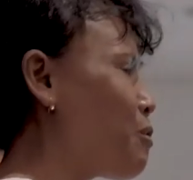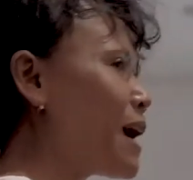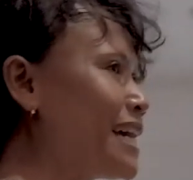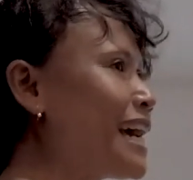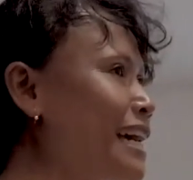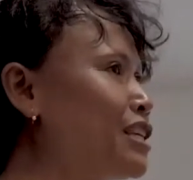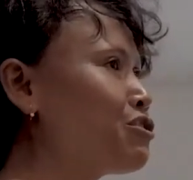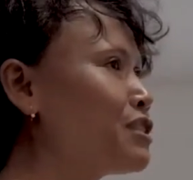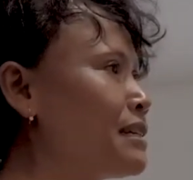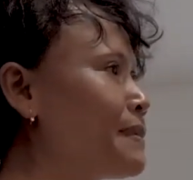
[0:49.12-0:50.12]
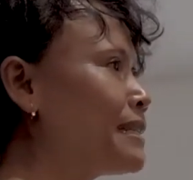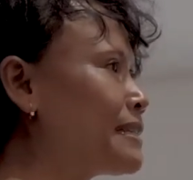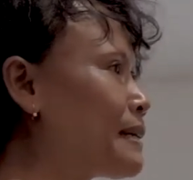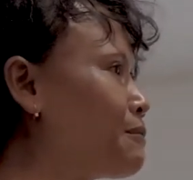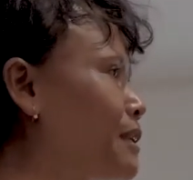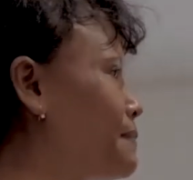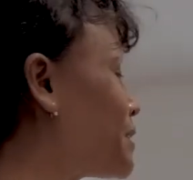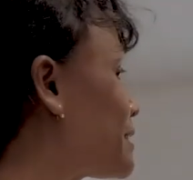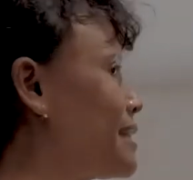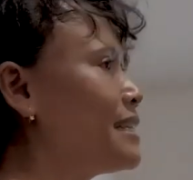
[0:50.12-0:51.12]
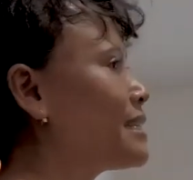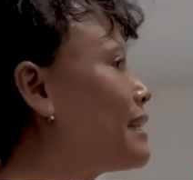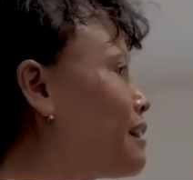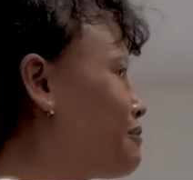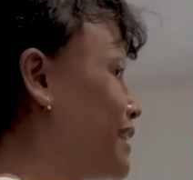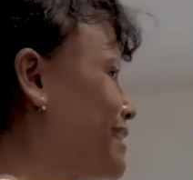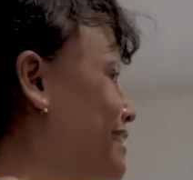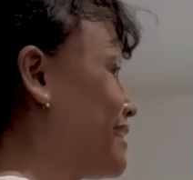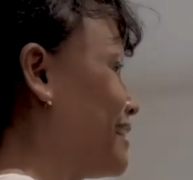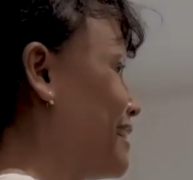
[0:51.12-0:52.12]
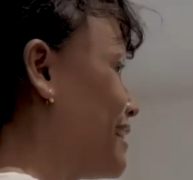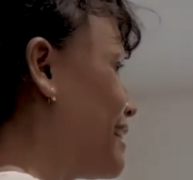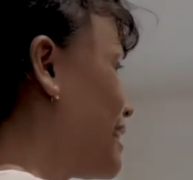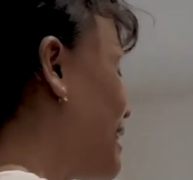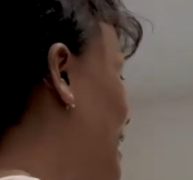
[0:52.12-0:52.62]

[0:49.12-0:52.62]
Why I choose the Batik Samudra? Because I just love it. Yeah.